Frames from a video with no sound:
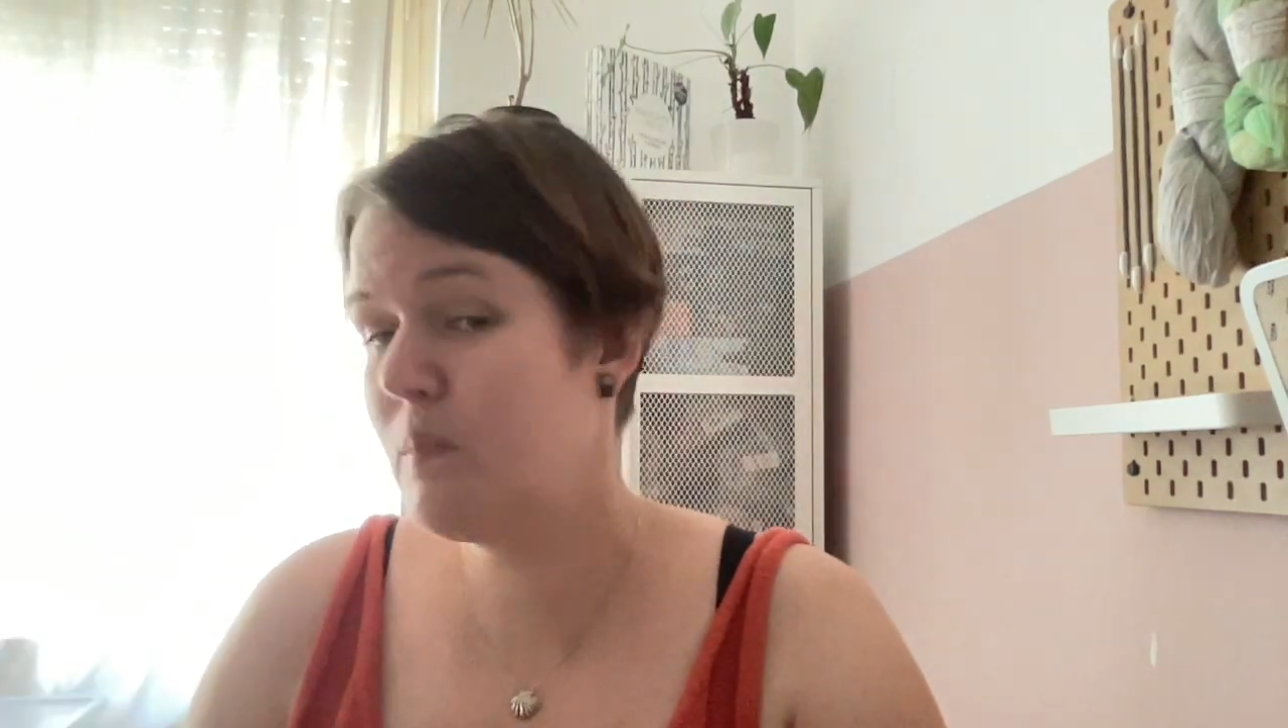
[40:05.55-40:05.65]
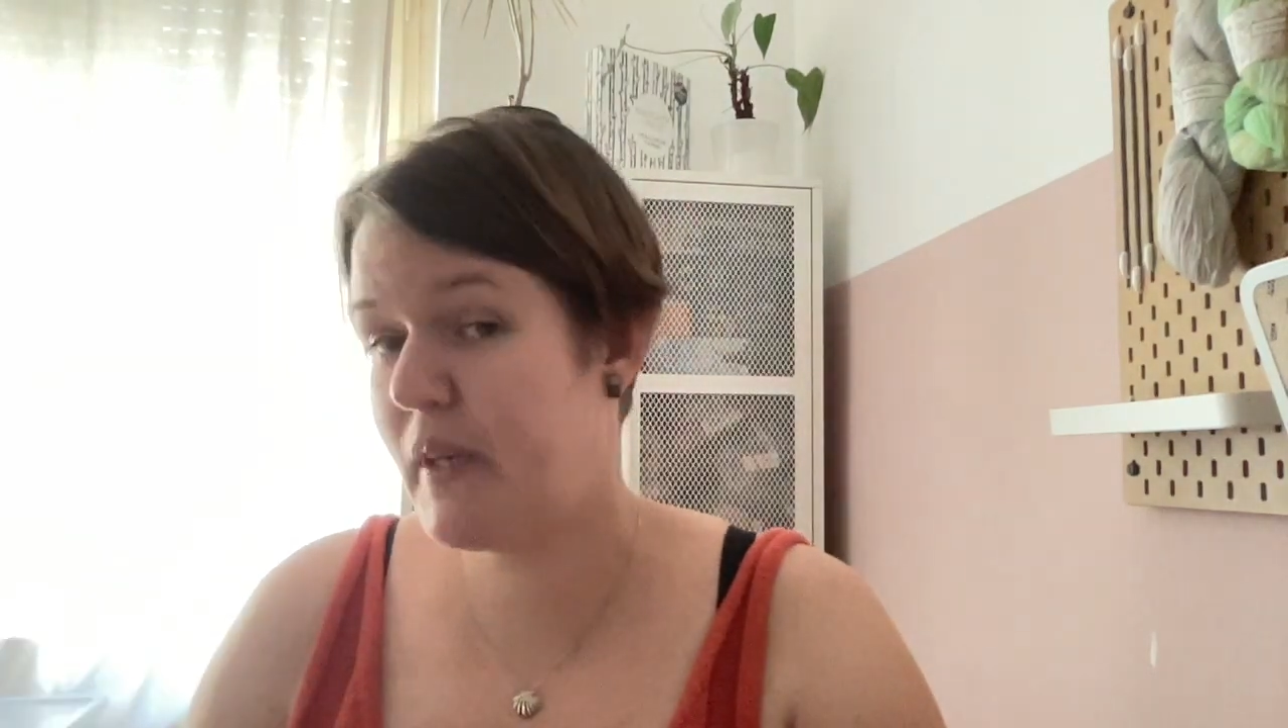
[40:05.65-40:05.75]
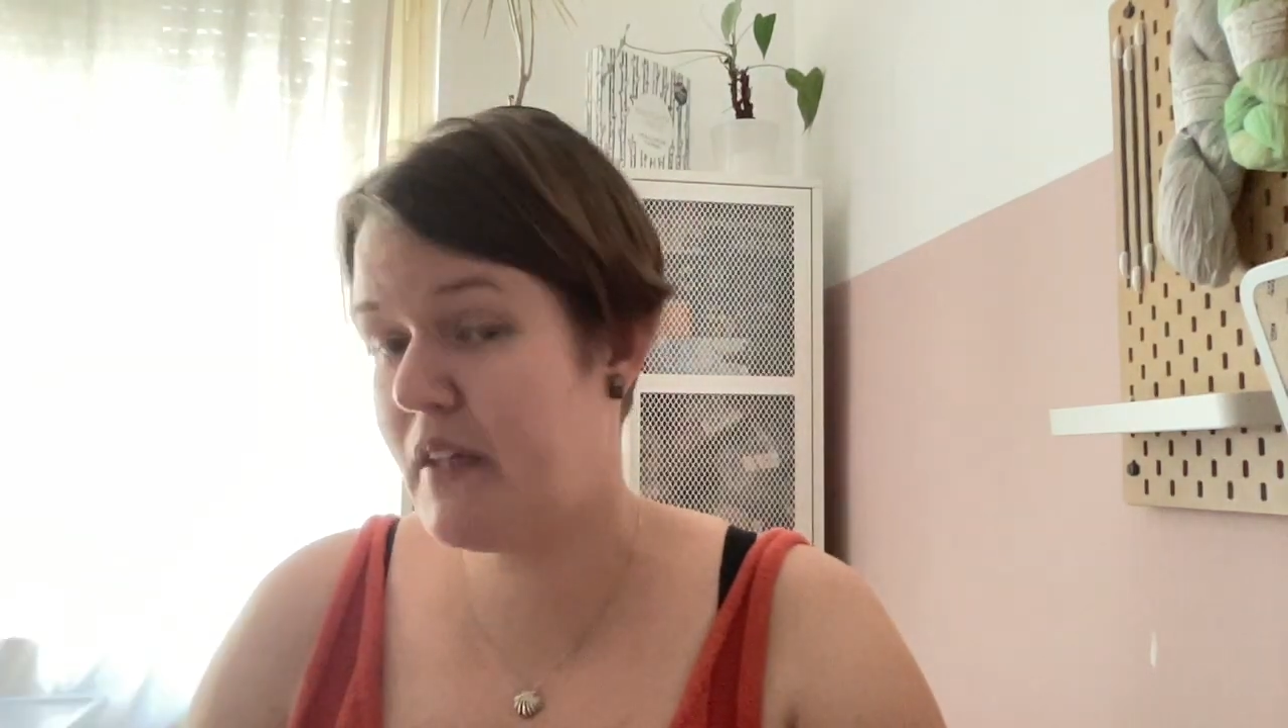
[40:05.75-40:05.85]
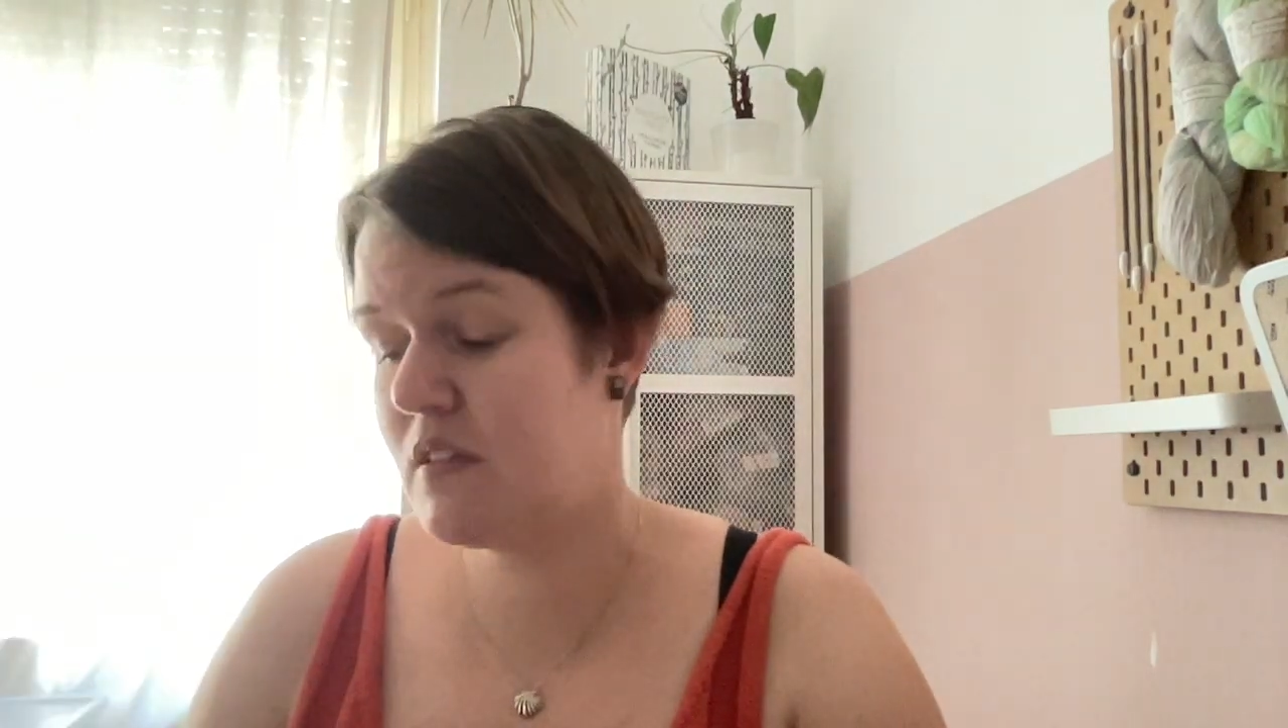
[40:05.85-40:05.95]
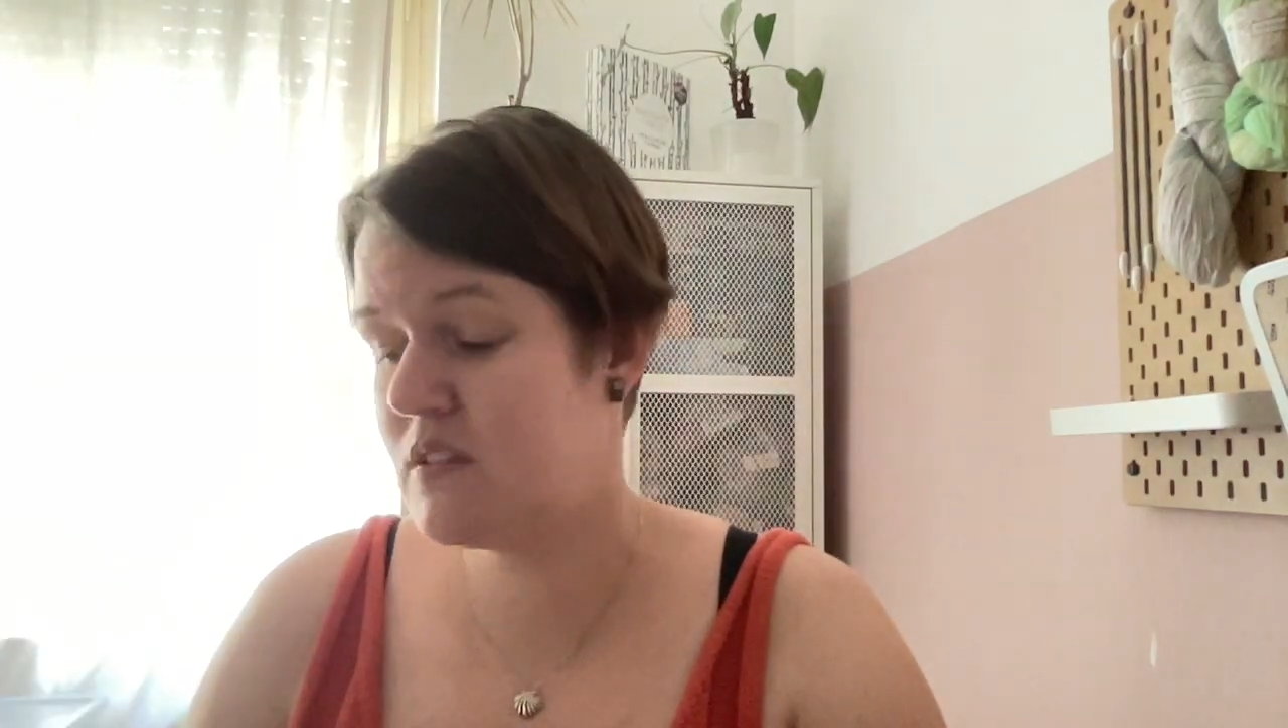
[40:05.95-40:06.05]

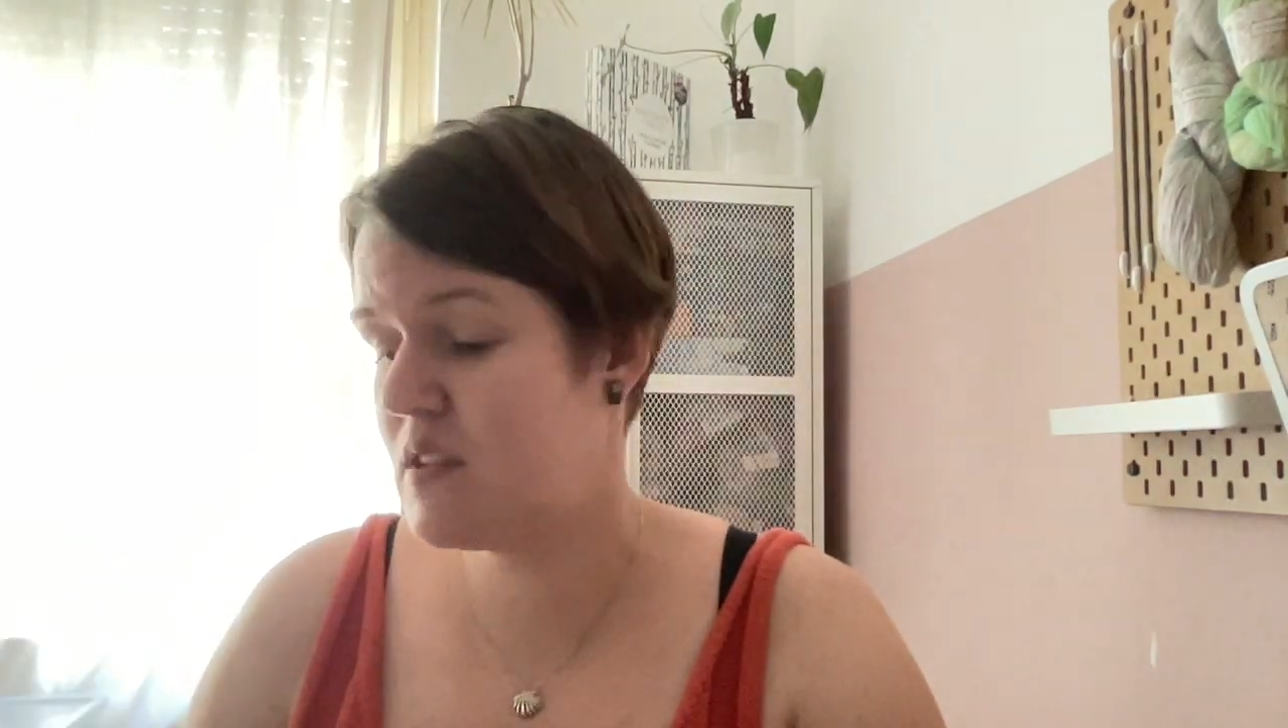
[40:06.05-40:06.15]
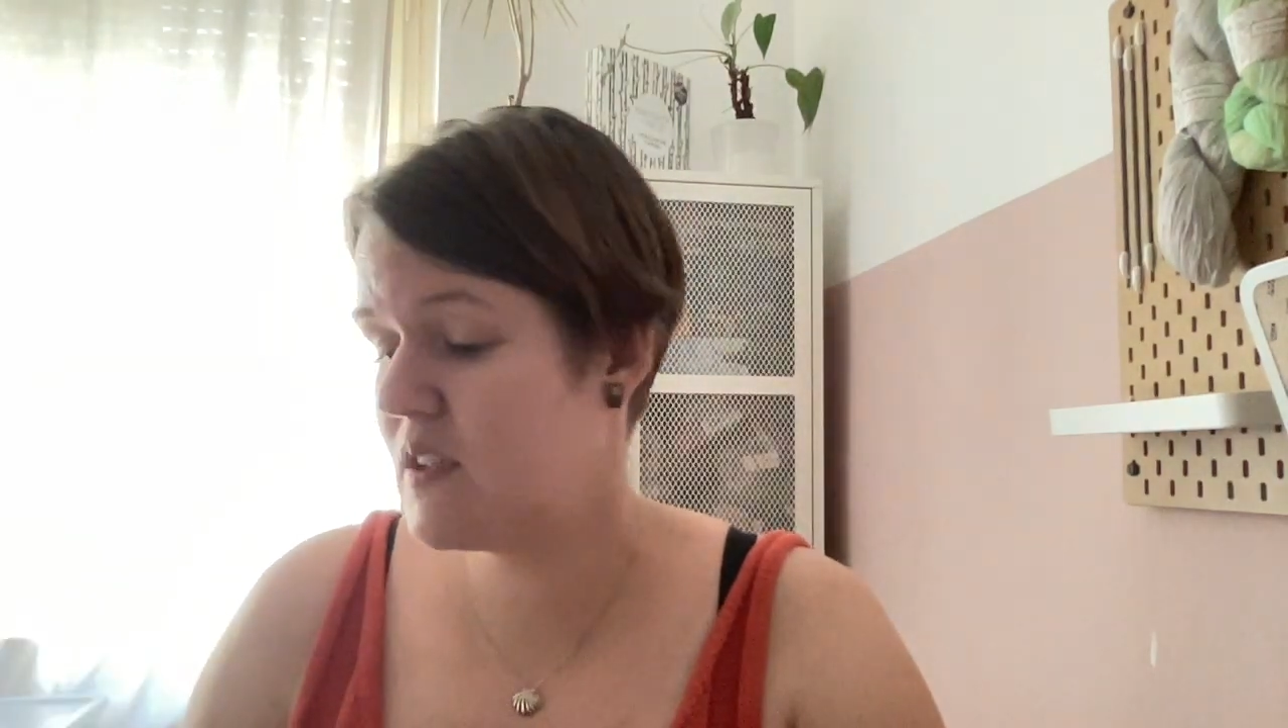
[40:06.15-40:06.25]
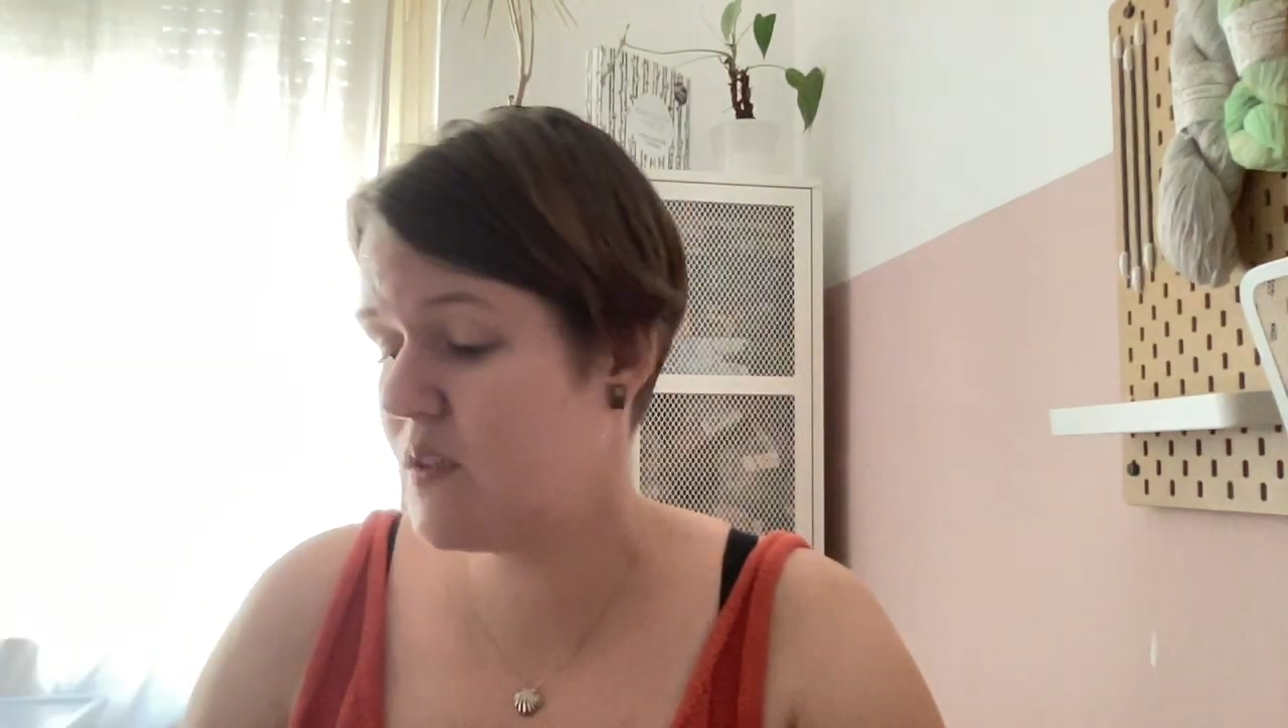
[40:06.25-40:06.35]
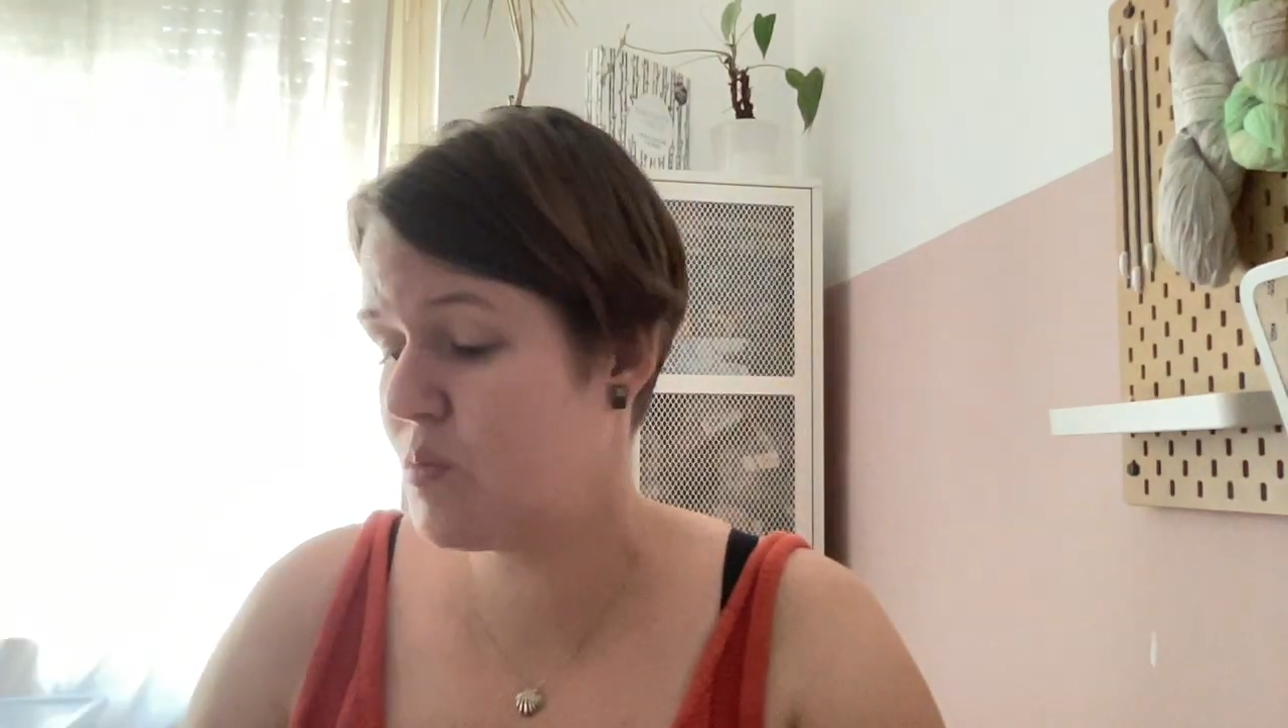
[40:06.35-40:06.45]
pattern in it